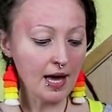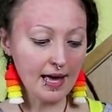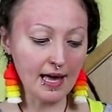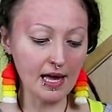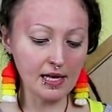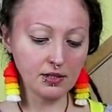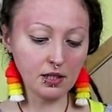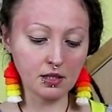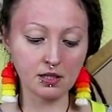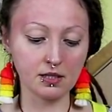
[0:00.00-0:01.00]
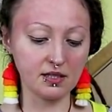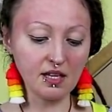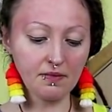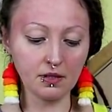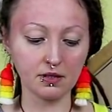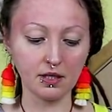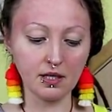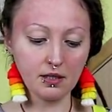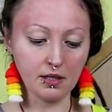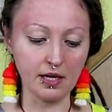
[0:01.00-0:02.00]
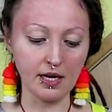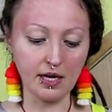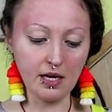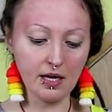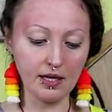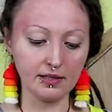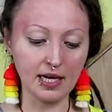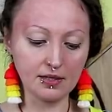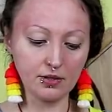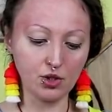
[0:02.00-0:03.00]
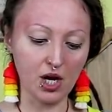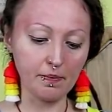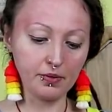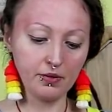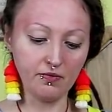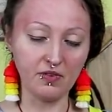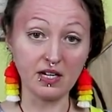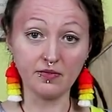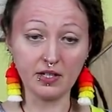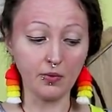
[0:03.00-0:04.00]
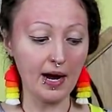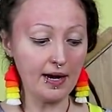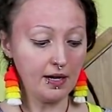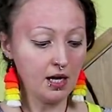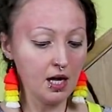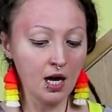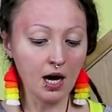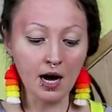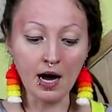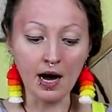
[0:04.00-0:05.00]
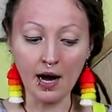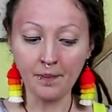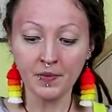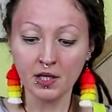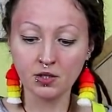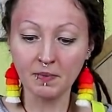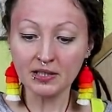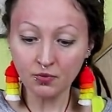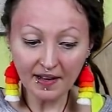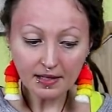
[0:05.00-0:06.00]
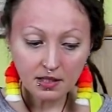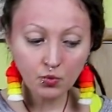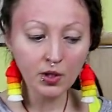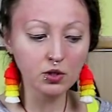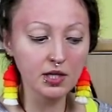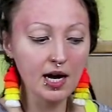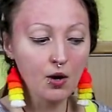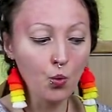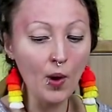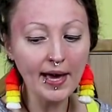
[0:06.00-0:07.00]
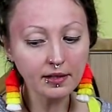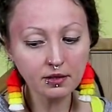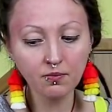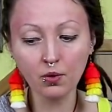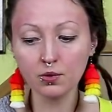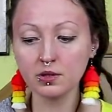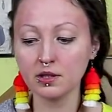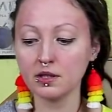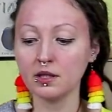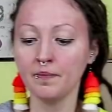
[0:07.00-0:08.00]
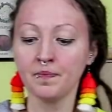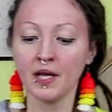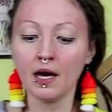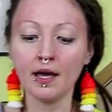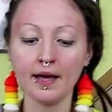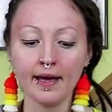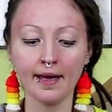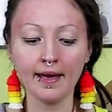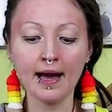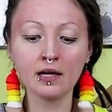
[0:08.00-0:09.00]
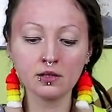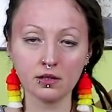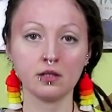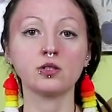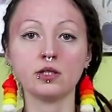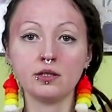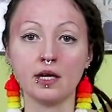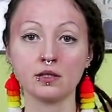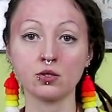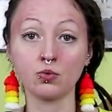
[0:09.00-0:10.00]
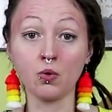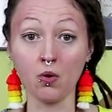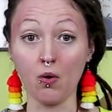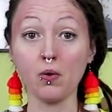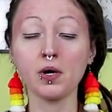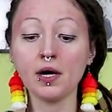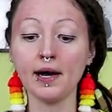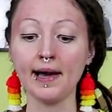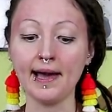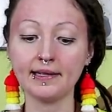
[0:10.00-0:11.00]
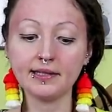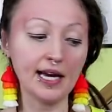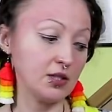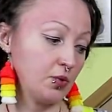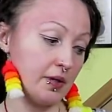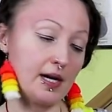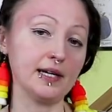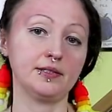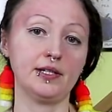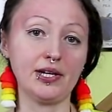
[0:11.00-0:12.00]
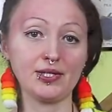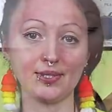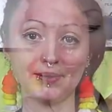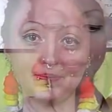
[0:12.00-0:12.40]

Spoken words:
And it's definitely does the job very well. But first we're gonna wait for the other ingredients to cook, and then we'll add the rest.